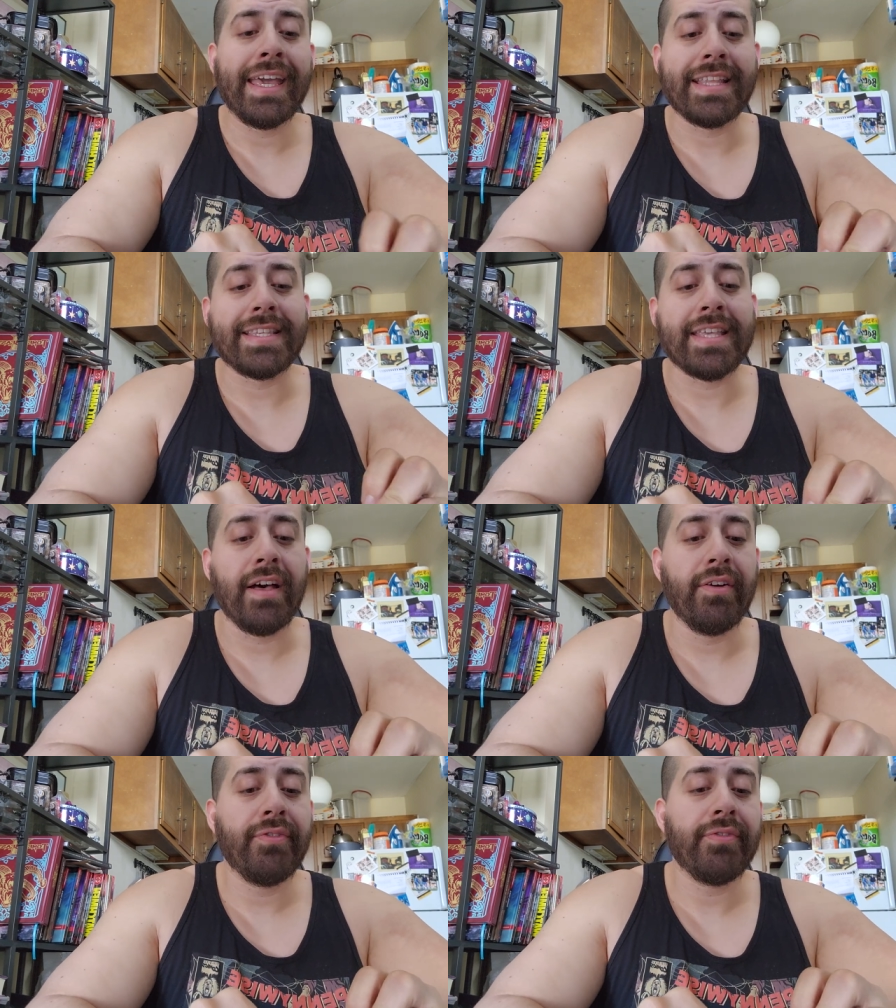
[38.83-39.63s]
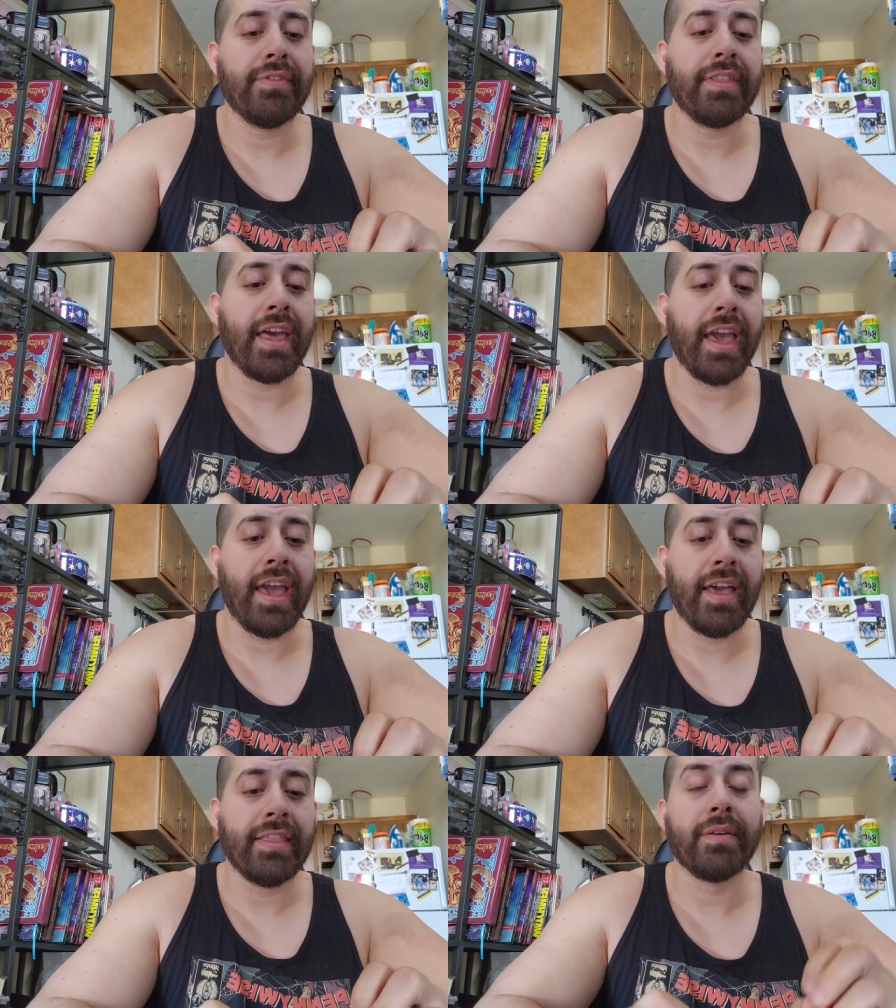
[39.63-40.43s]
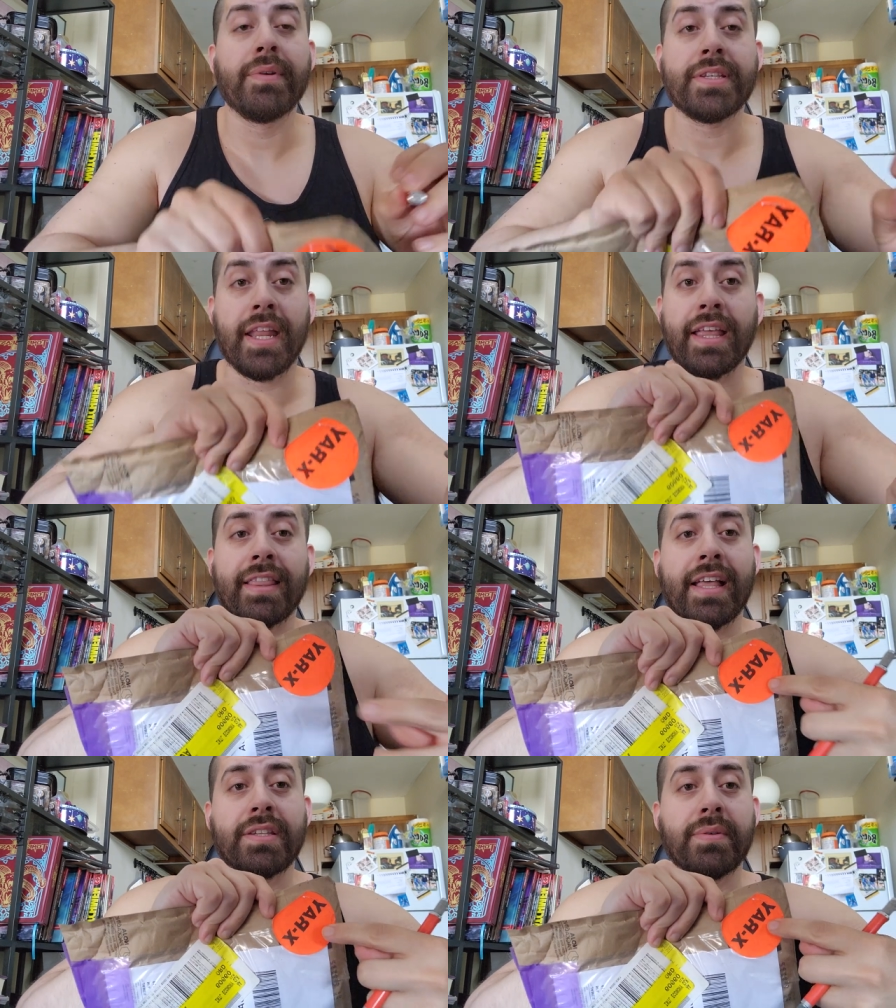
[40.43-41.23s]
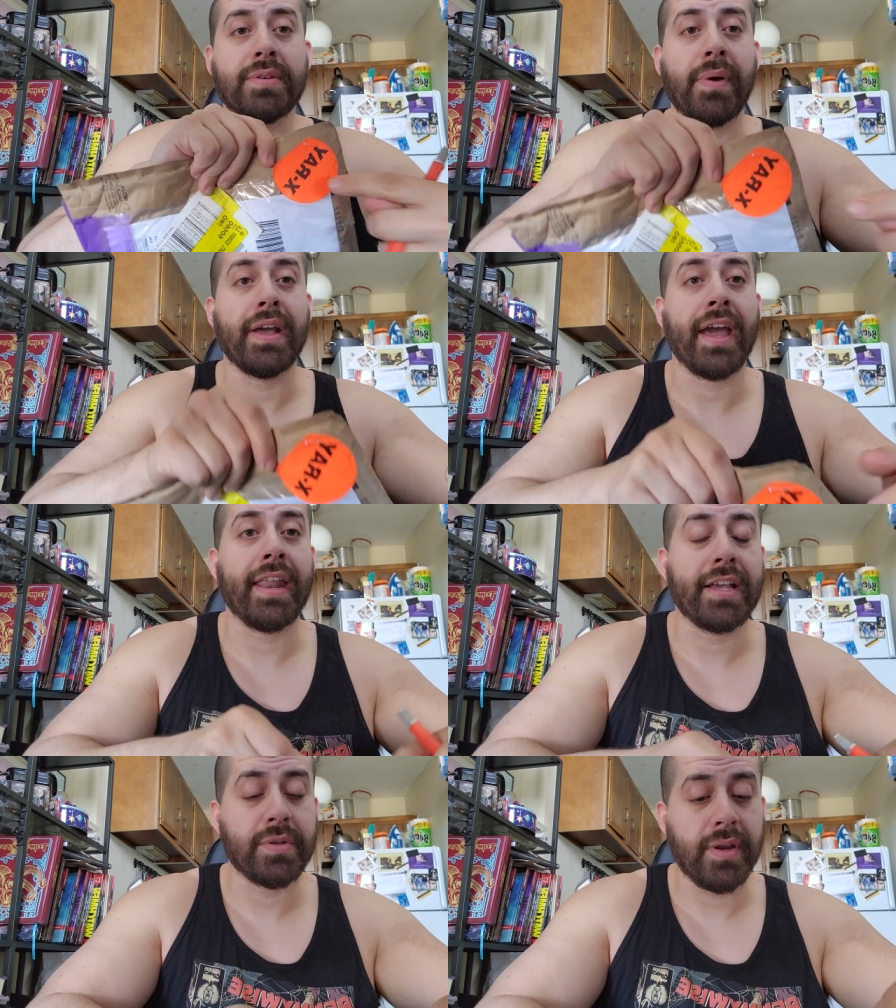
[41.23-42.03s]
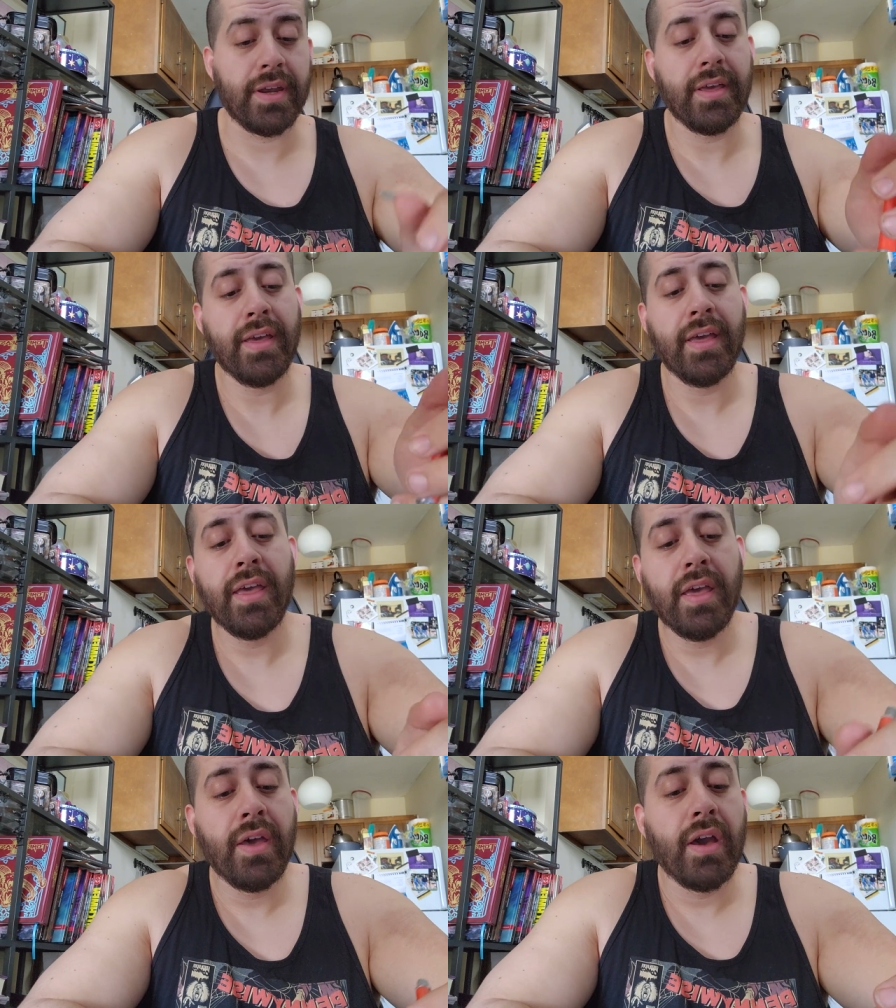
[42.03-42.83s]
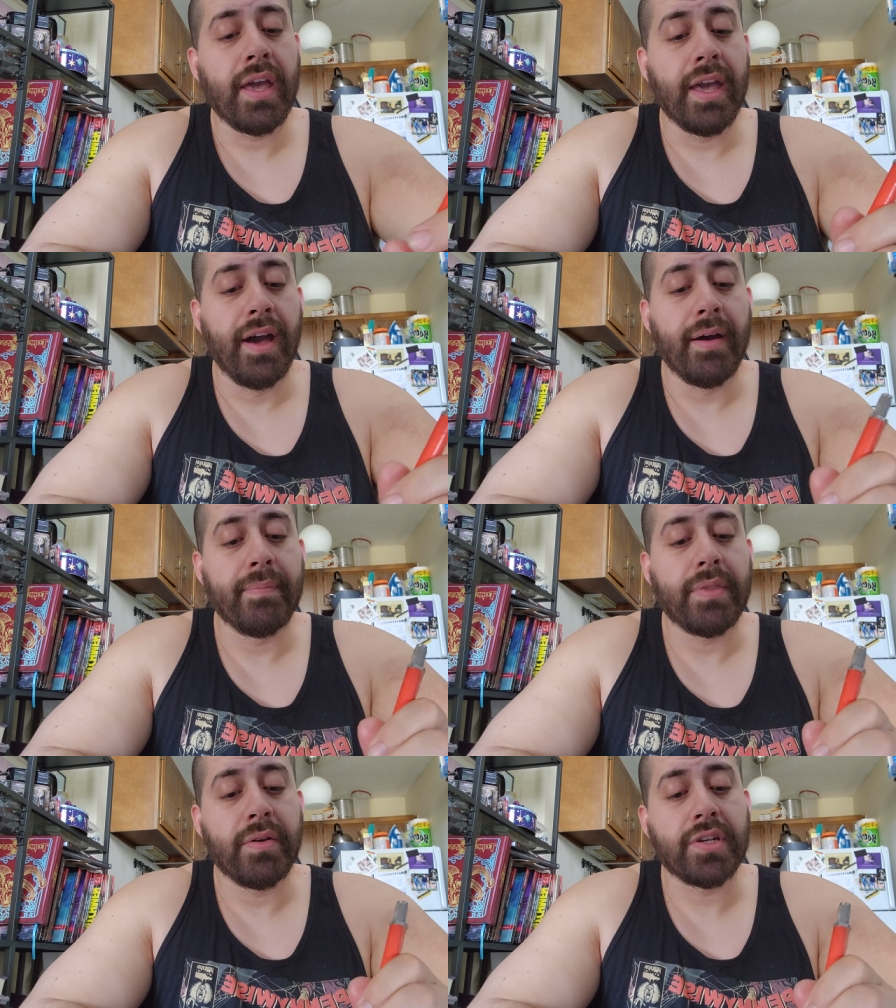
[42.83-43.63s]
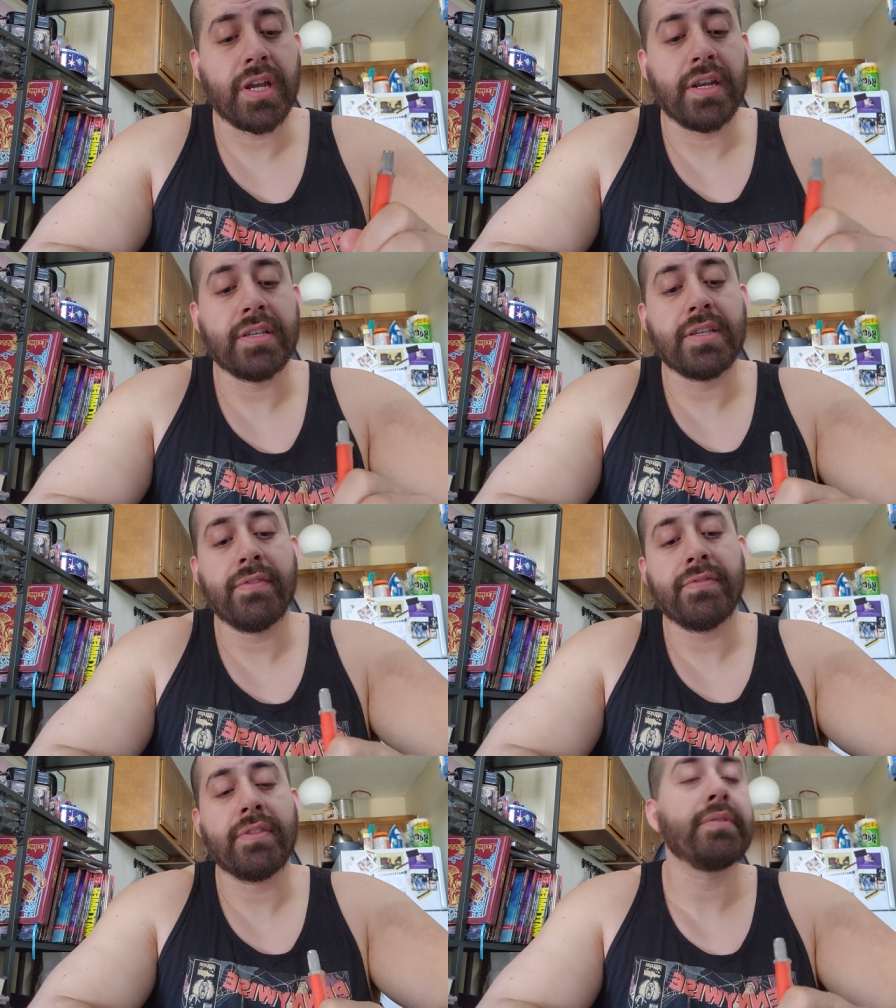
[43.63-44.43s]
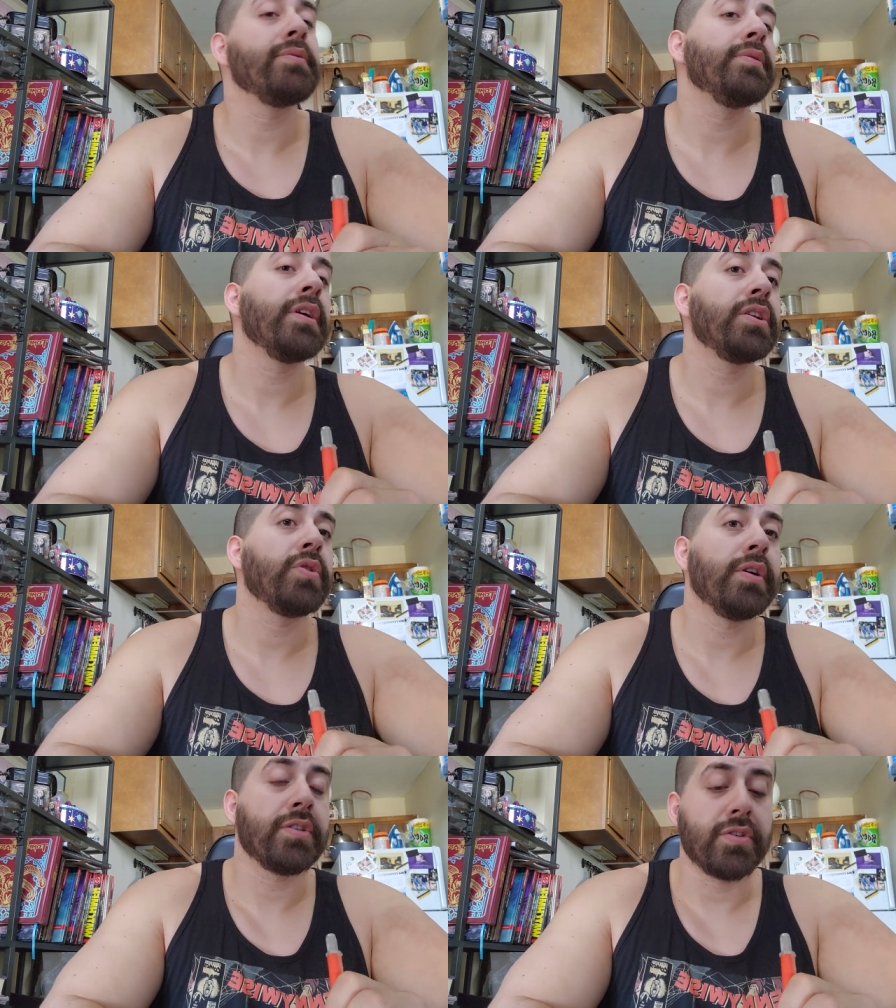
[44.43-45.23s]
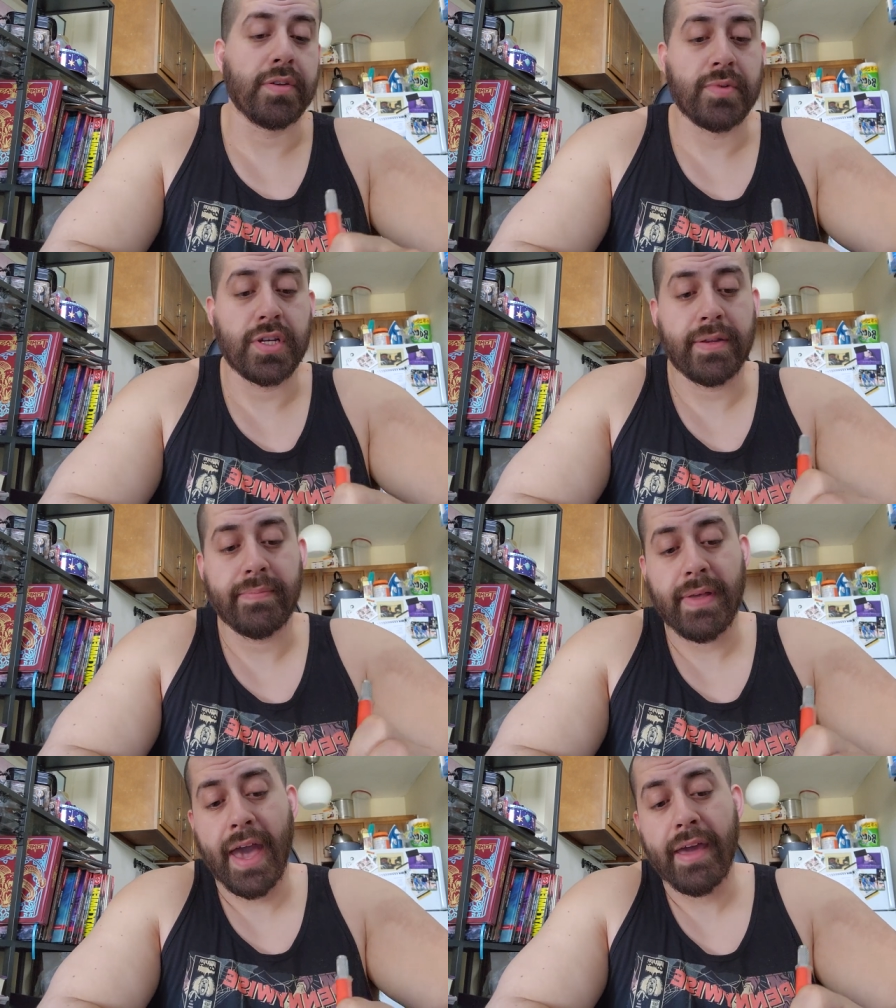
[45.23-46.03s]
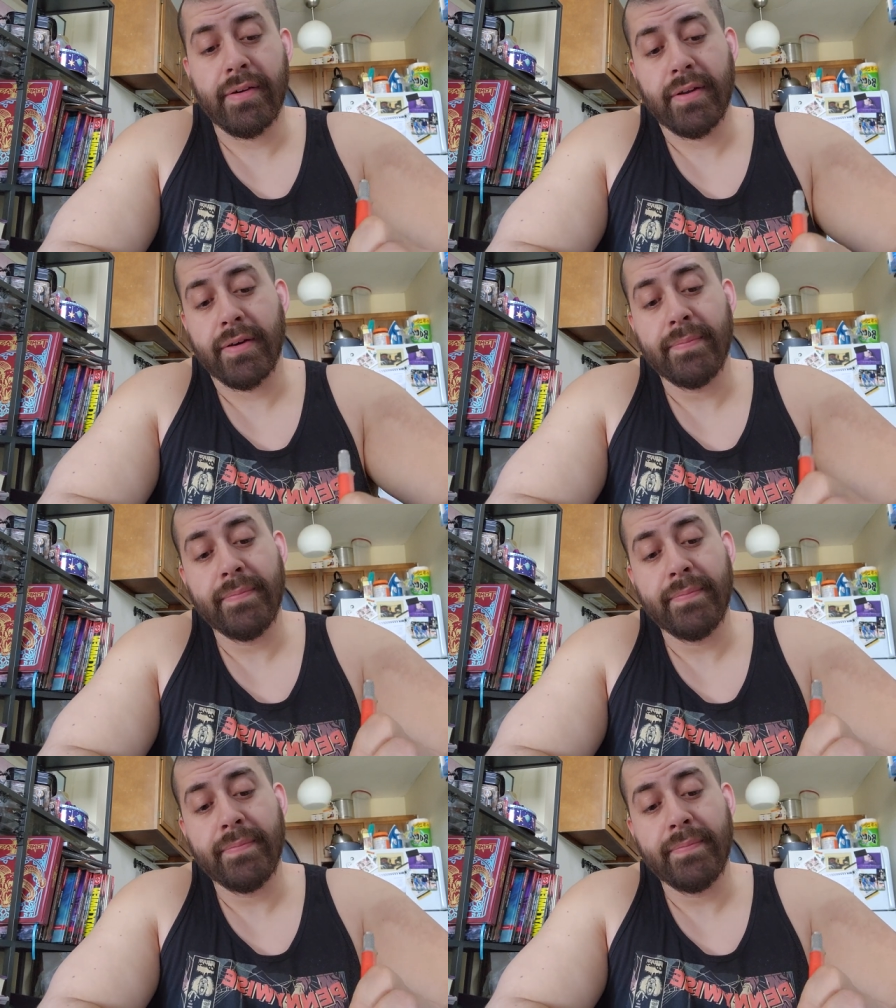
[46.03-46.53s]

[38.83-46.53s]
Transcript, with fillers: itself they the reason that's the reason why I got x-rayed um, they were checking to see if this was like drugs or some shit I don't